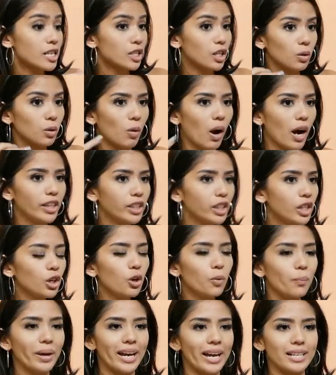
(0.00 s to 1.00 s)
As you're
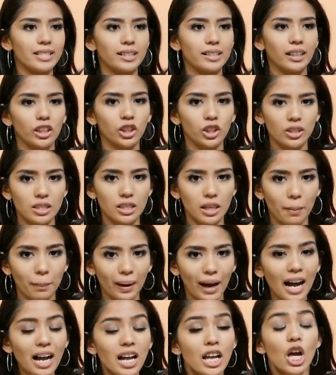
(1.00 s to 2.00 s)
watching, kung may
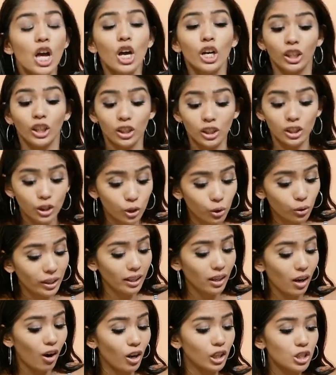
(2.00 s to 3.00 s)
hesitations ka pa,
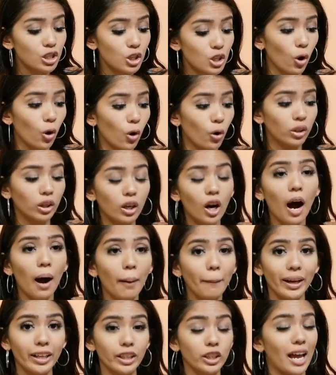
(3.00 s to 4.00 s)
you can also
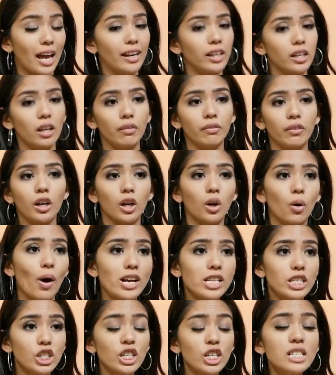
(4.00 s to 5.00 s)
comment any of
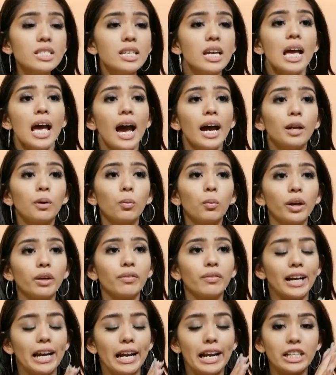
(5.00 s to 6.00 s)
your questions
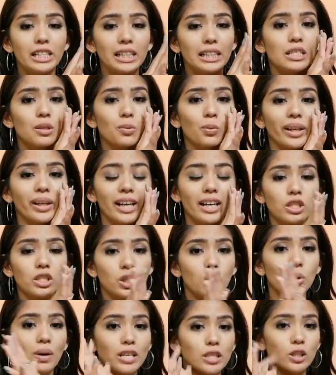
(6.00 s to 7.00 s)
and one of our agents will
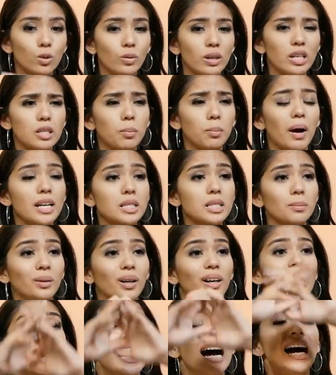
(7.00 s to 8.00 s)
get to you as soon as
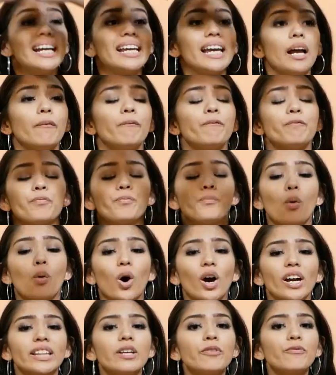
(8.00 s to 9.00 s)
possible. Again,
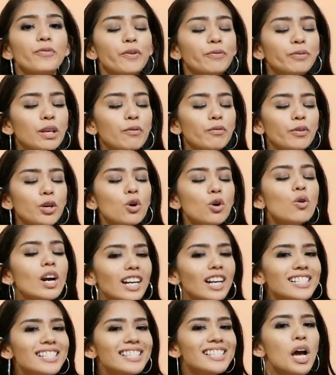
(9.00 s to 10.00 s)
more than 50
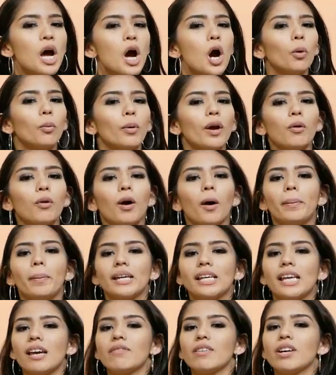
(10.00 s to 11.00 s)
viewers, we
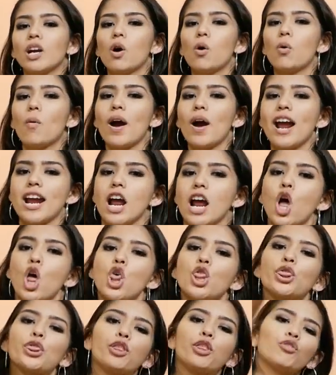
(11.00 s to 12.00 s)
will be giving
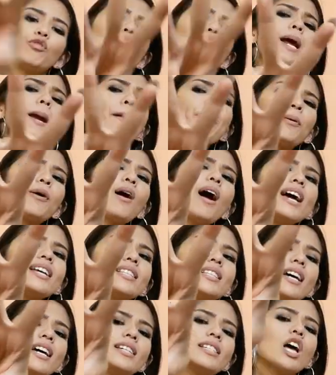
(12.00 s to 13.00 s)
away 3
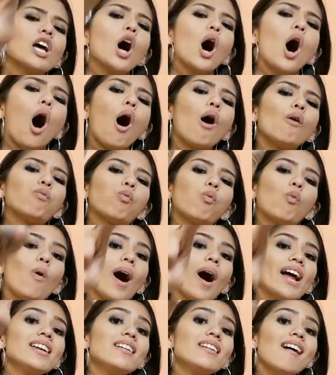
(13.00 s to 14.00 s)
prizes
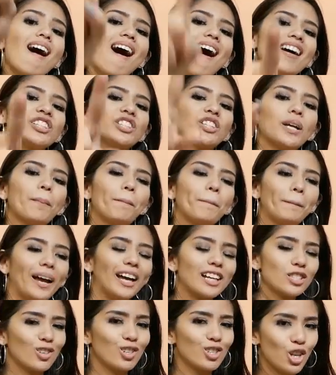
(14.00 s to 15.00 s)
of
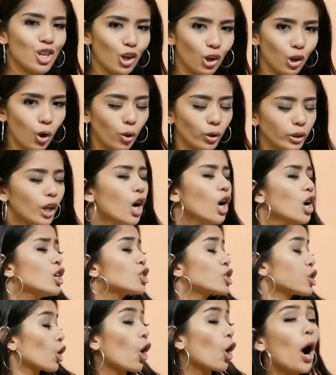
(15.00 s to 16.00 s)
100 pesos load.
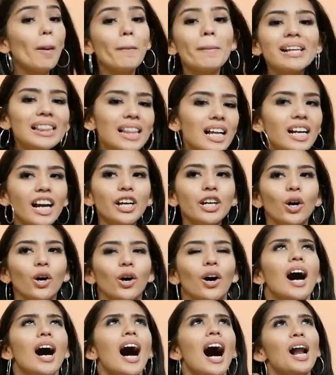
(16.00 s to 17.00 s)
So comment lang
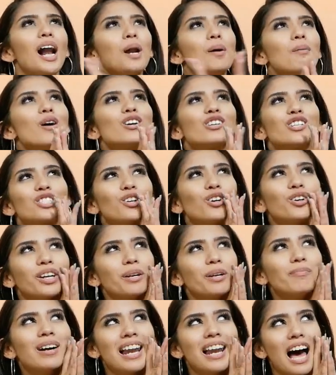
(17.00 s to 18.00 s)
kayo. Alam mo,
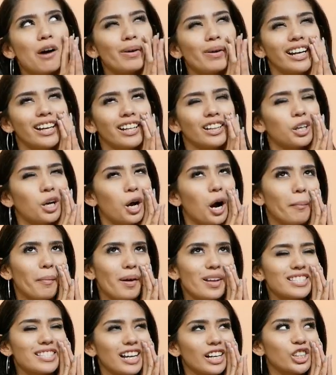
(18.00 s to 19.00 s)
gusto ko rin malaman in the
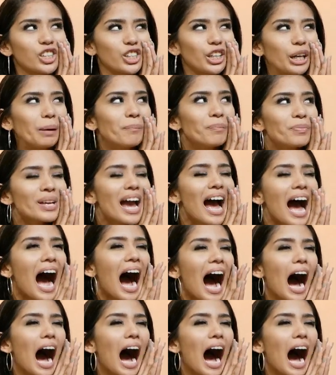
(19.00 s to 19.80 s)
comment section.